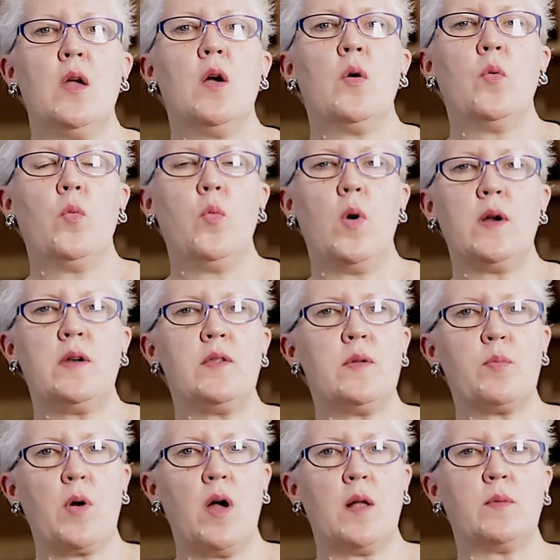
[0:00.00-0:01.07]
One of
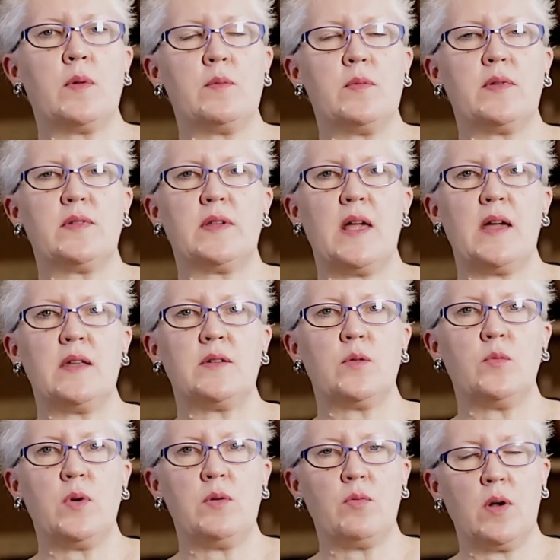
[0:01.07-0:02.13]
the problems
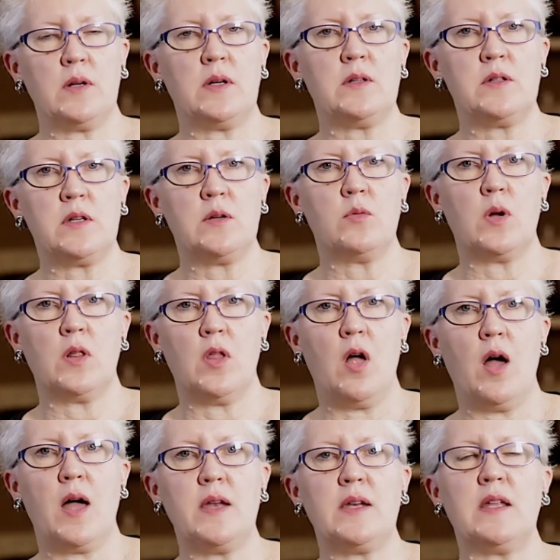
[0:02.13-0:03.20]
that we run into a
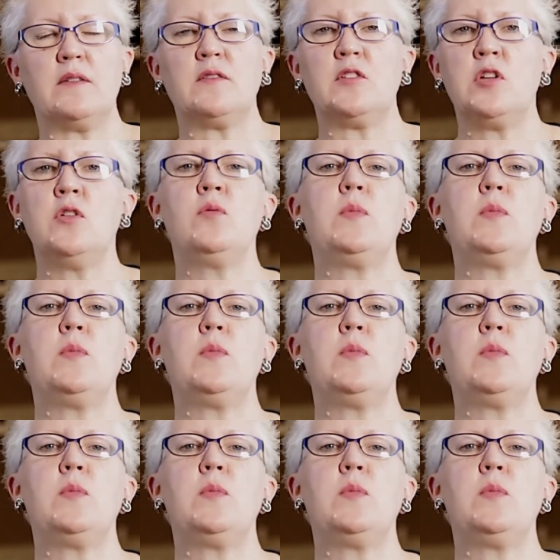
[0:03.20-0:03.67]
lot is too